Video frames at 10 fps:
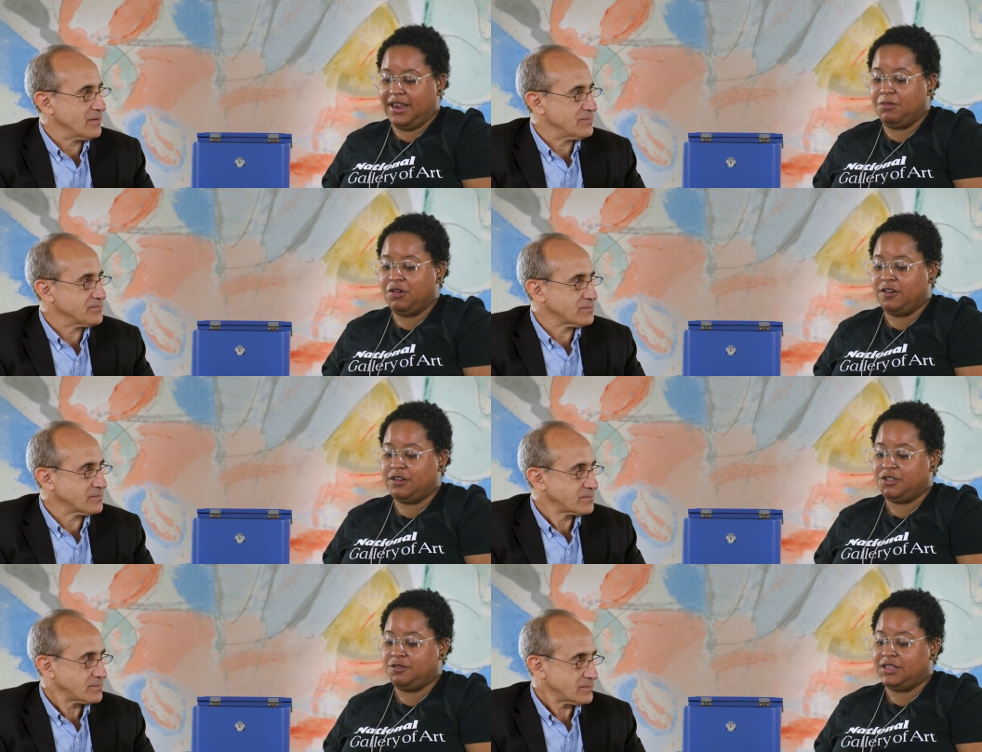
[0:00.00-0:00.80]
Speaker 1: Name an
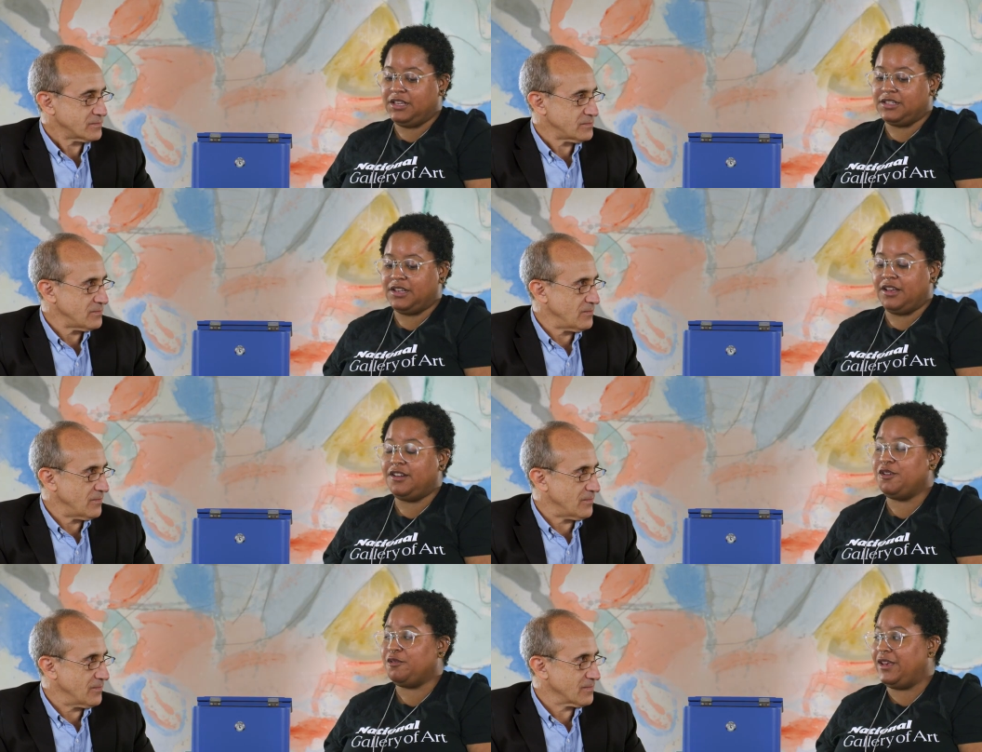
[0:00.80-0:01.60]
artist you think is
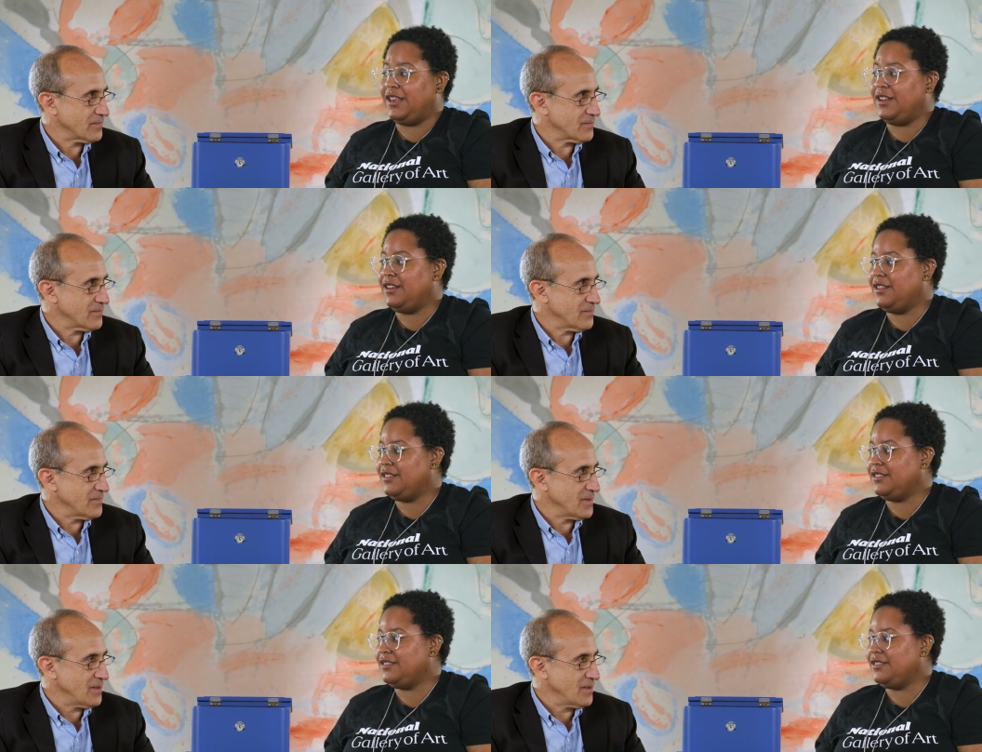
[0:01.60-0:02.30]
underrated.